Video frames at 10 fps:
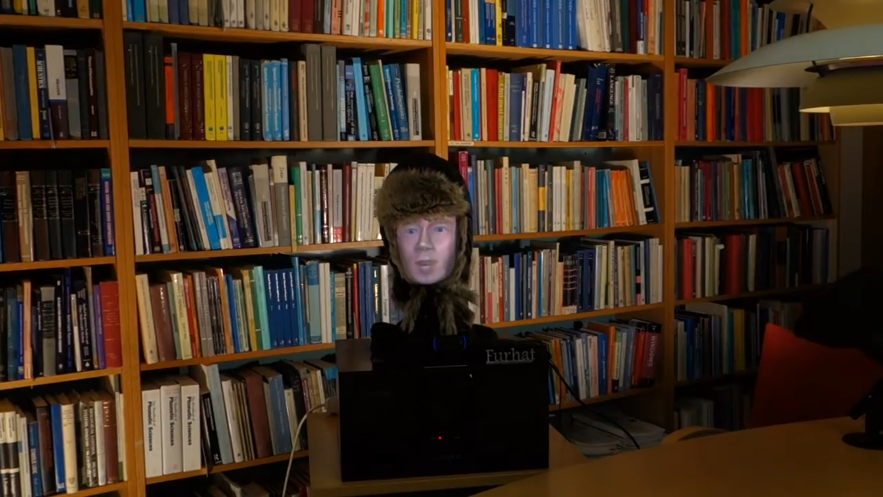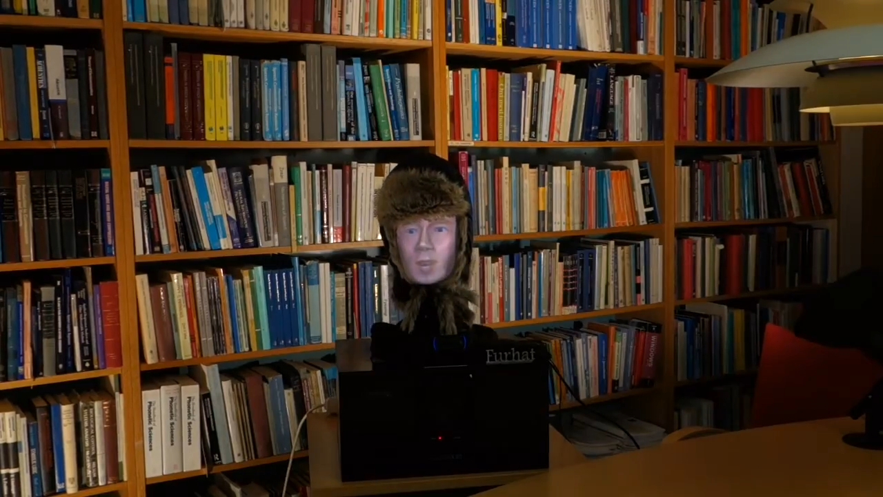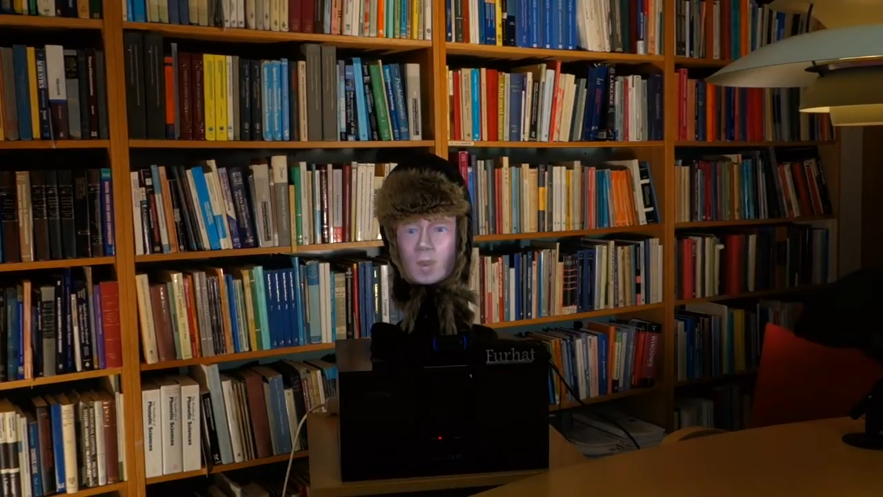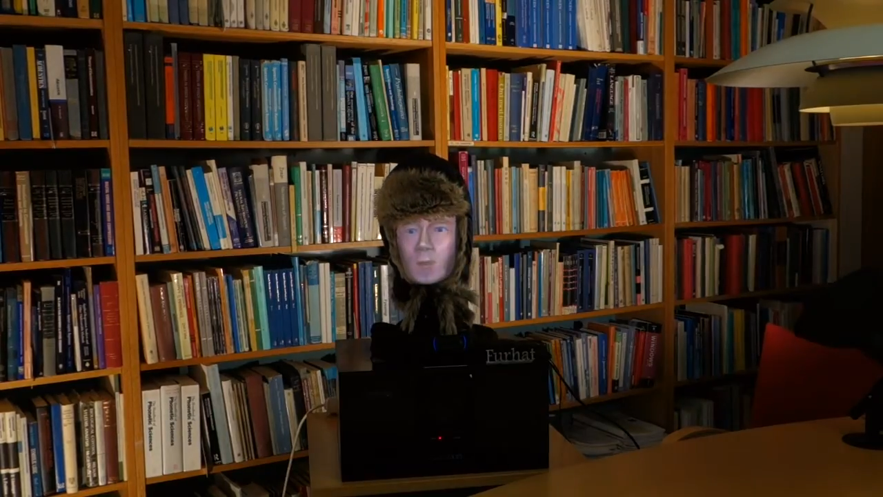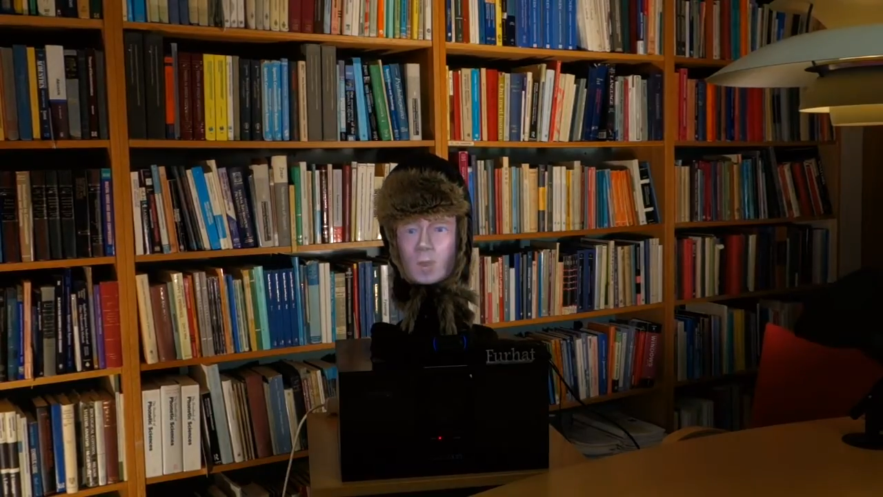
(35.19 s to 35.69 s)

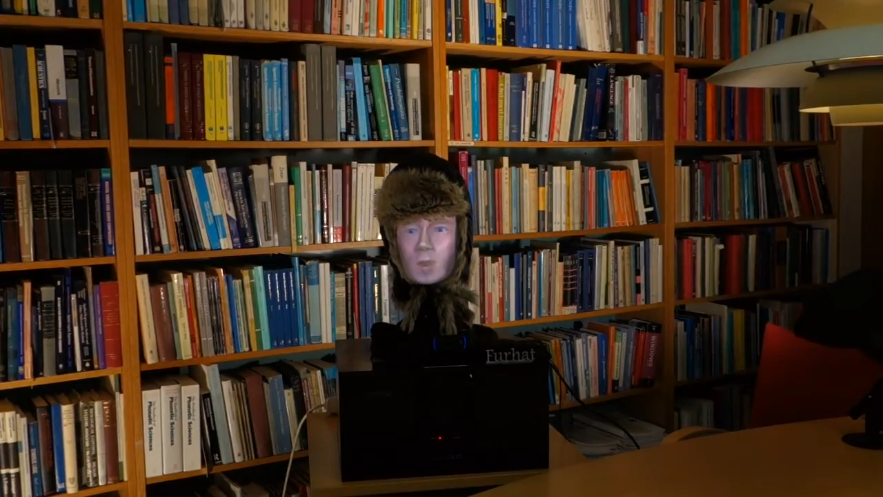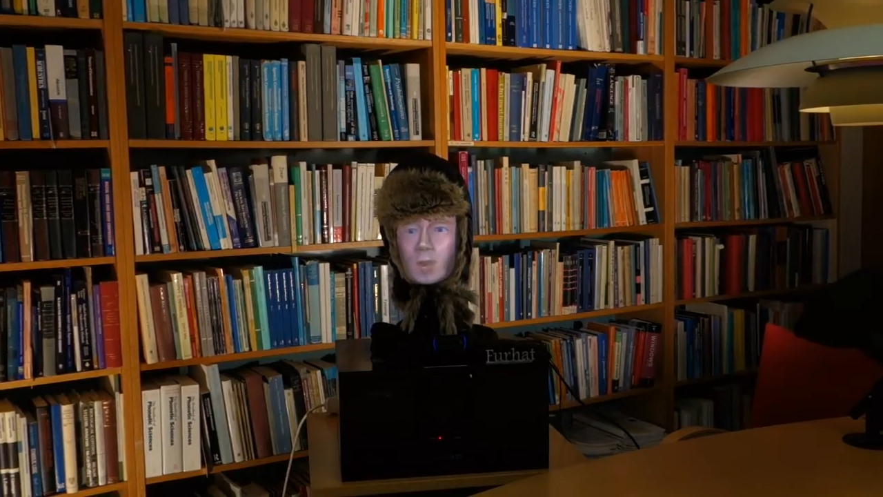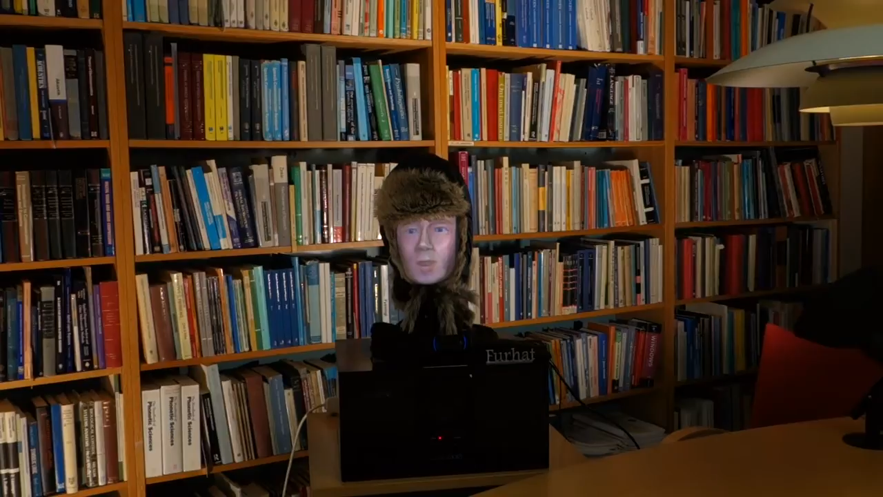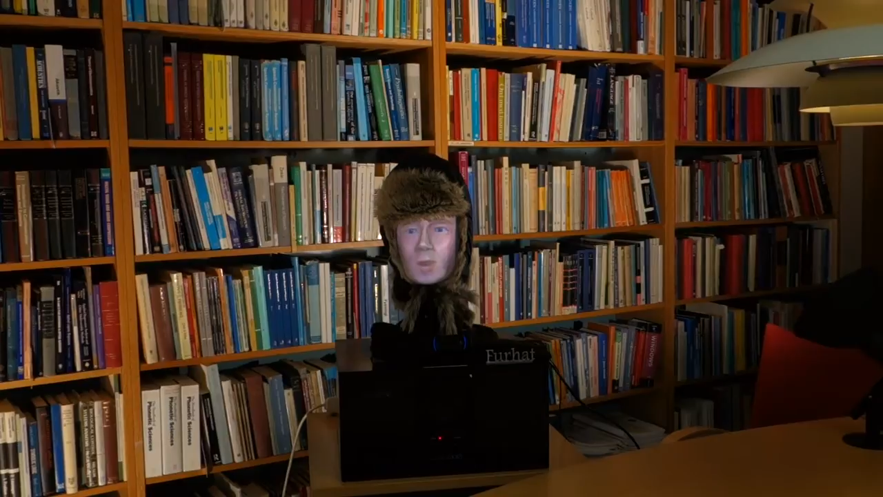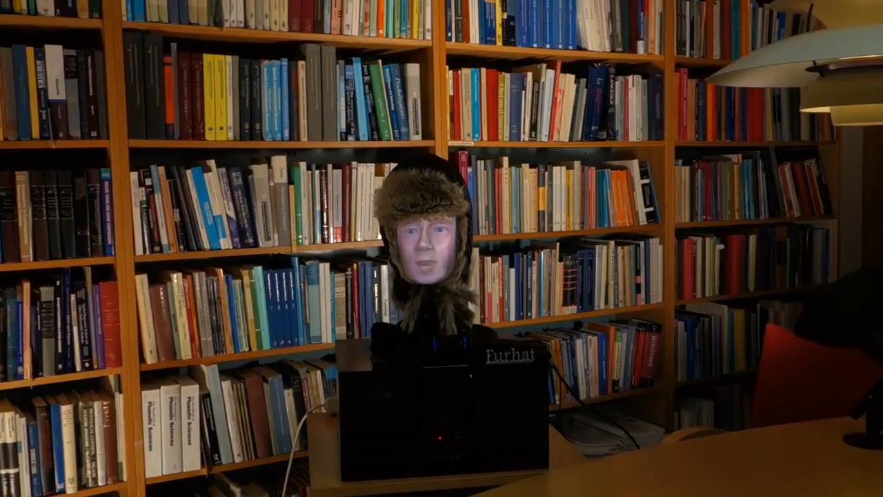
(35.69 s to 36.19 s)
in robot
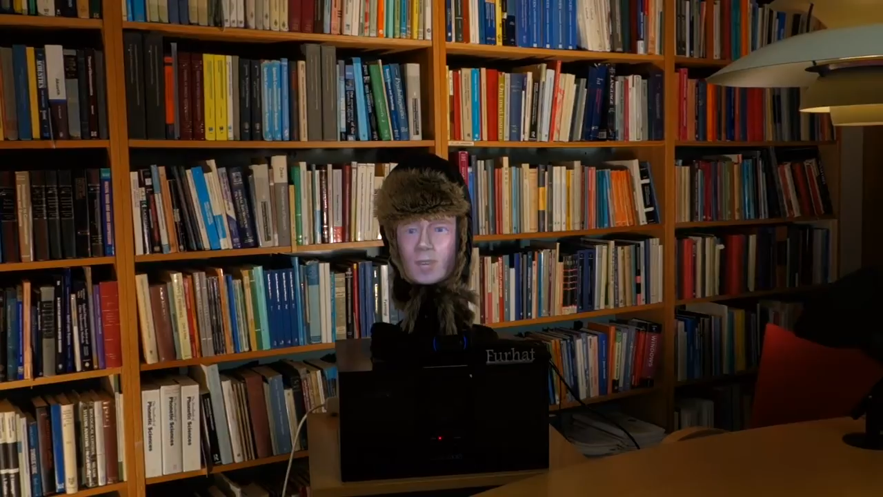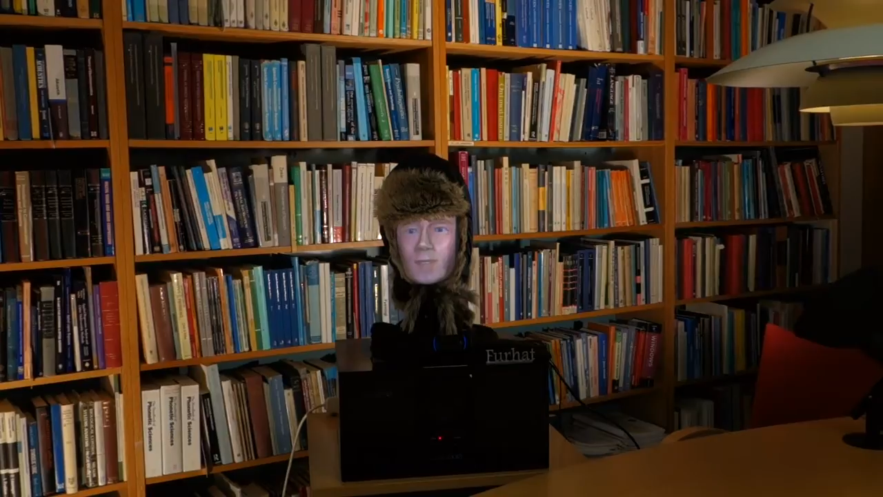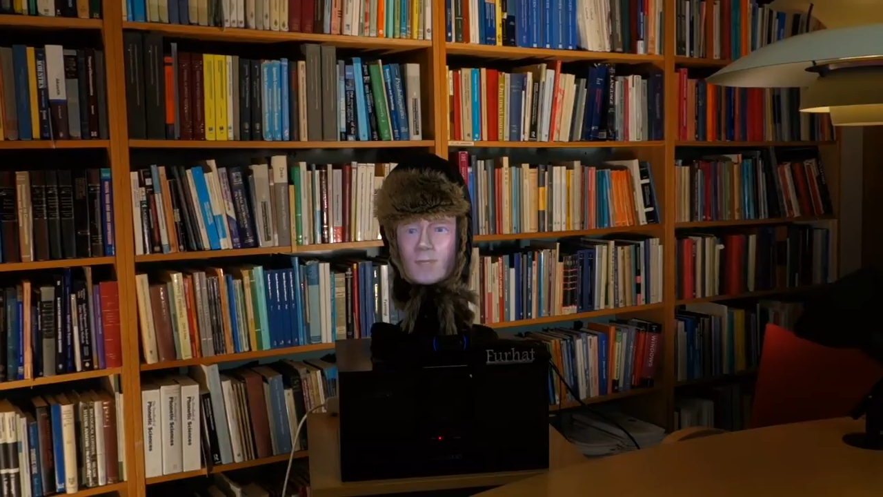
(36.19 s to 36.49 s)
clothing.